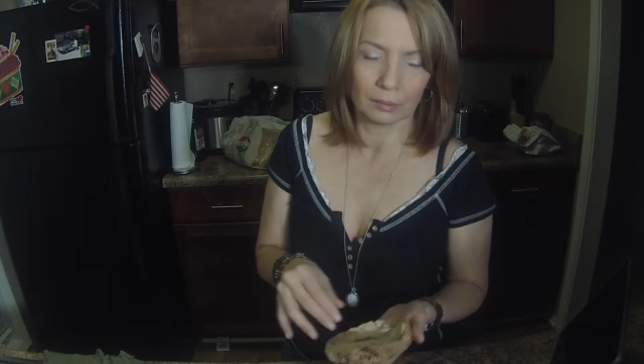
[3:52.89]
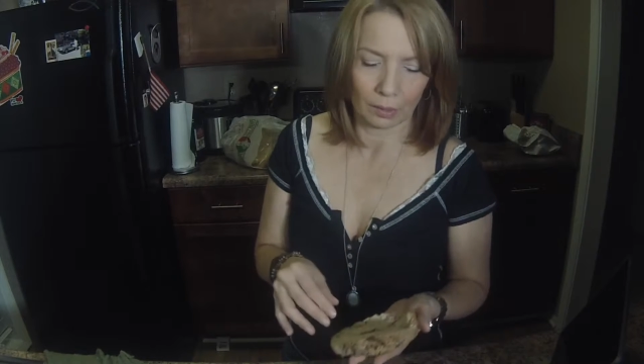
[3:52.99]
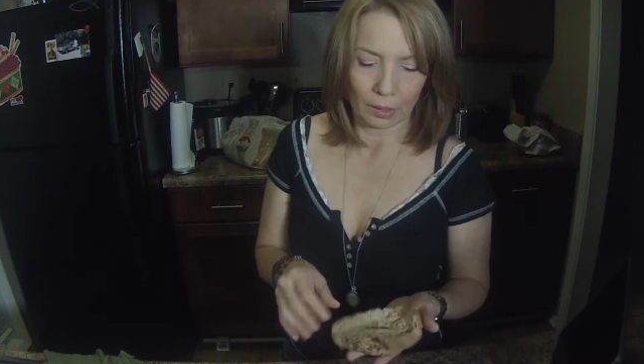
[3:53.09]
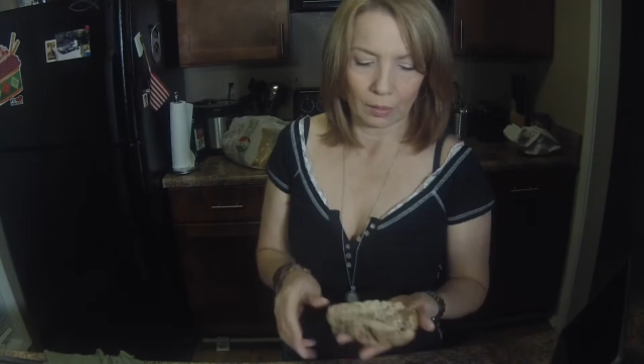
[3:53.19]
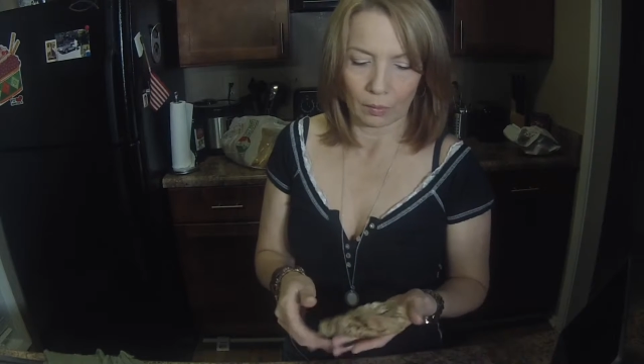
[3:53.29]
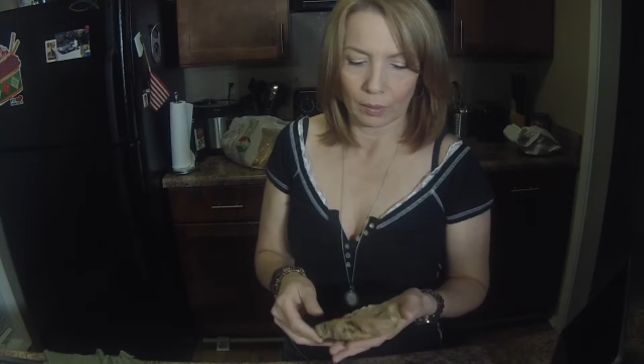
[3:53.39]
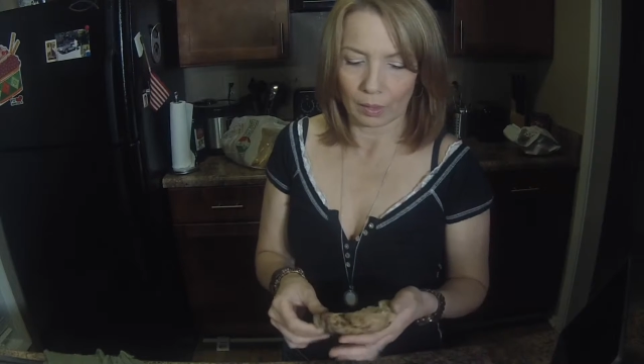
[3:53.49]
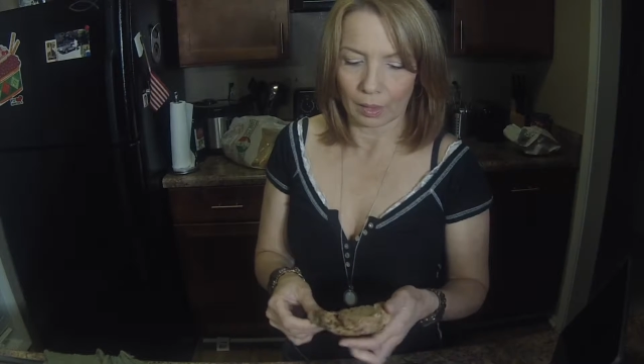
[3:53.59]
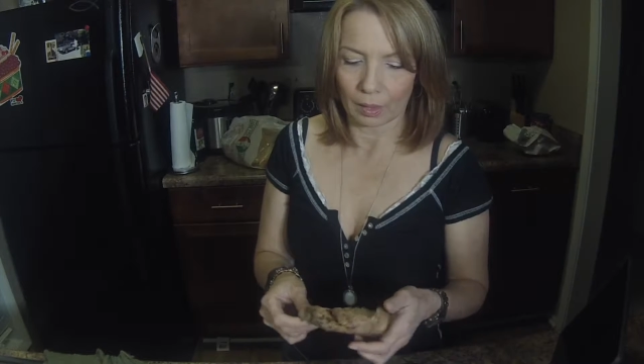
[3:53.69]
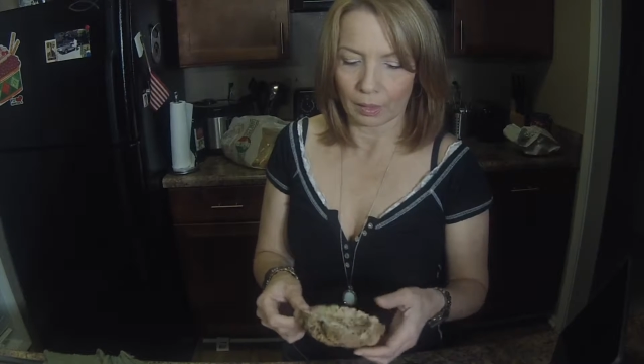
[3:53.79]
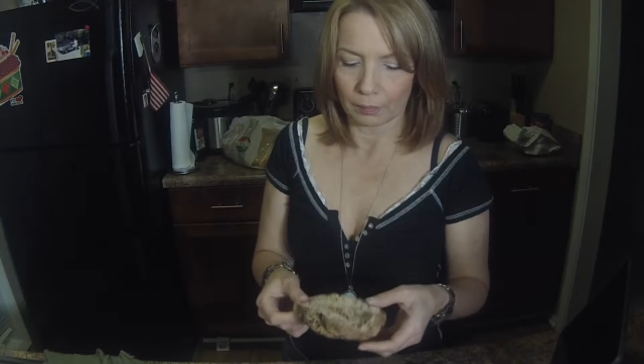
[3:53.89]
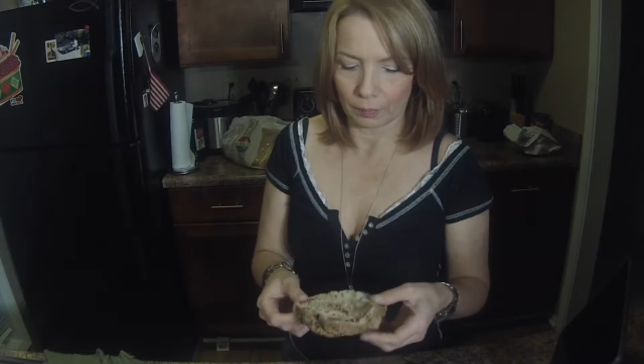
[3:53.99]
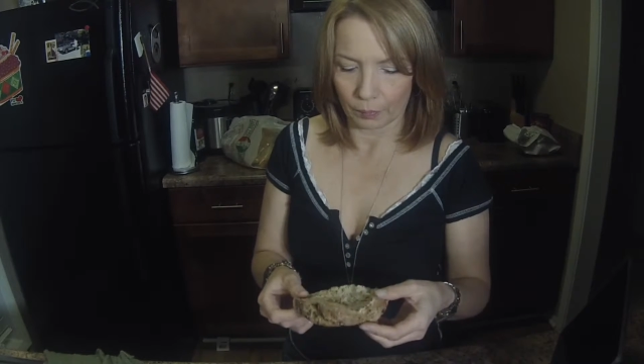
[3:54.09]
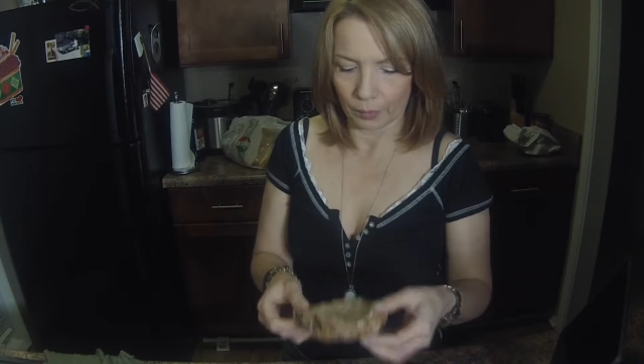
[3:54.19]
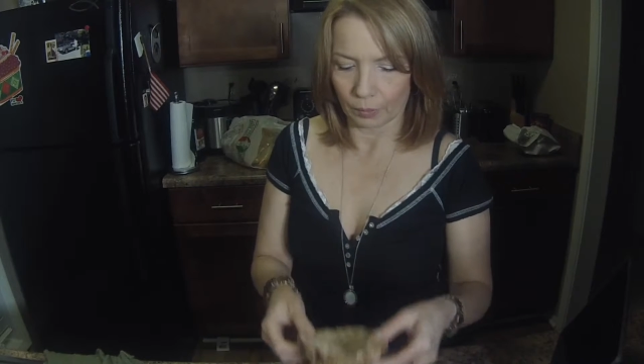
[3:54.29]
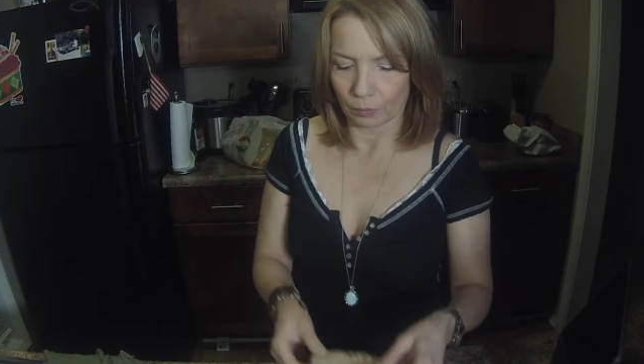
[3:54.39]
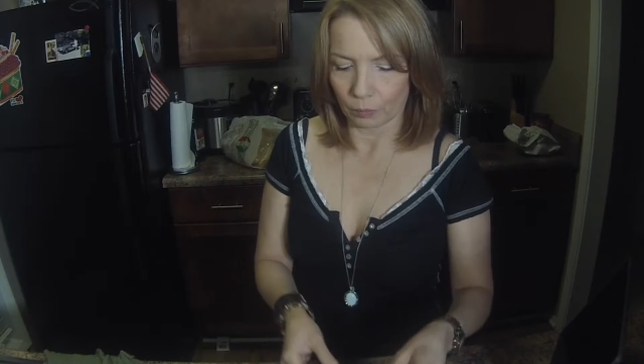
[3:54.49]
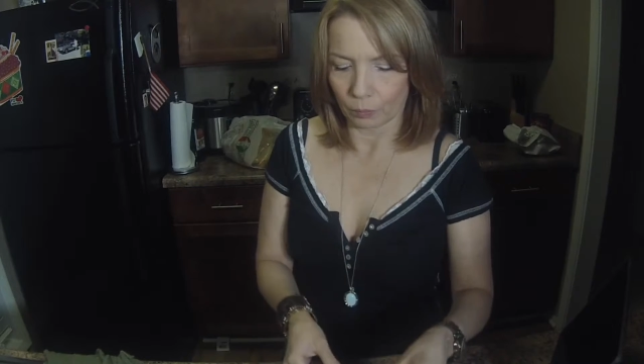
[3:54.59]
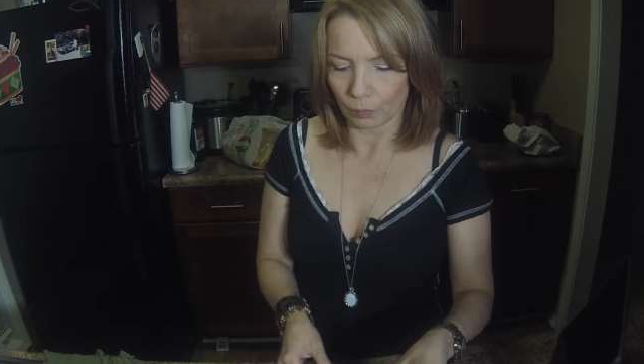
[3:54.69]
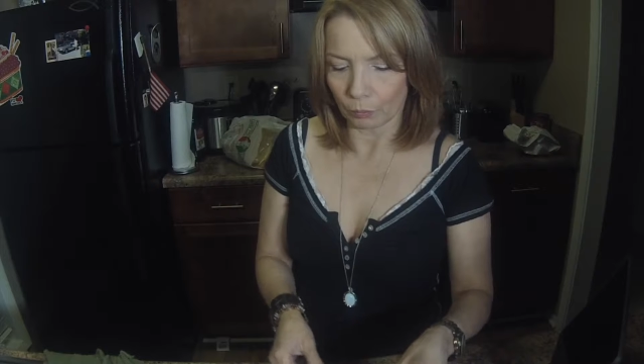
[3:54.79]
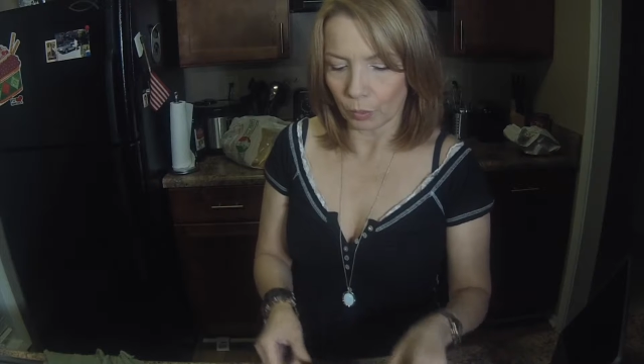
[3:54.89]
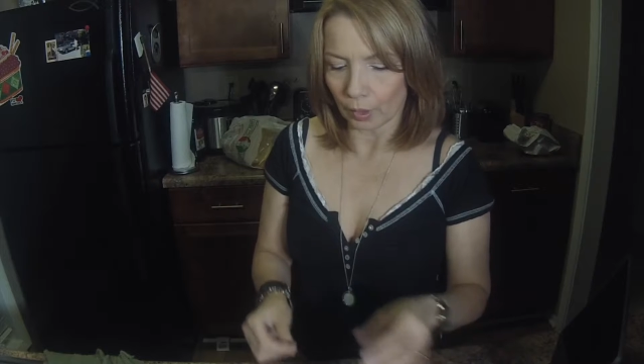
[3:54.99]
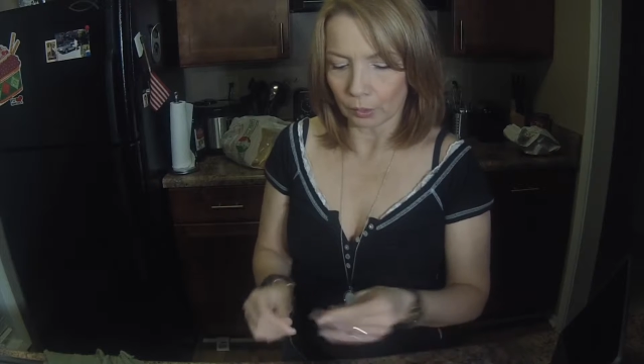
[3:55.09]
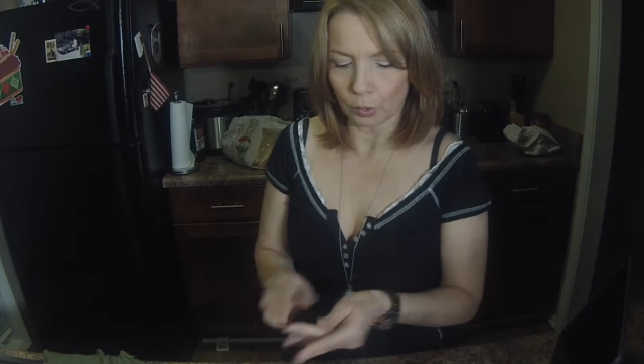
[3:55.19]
and you can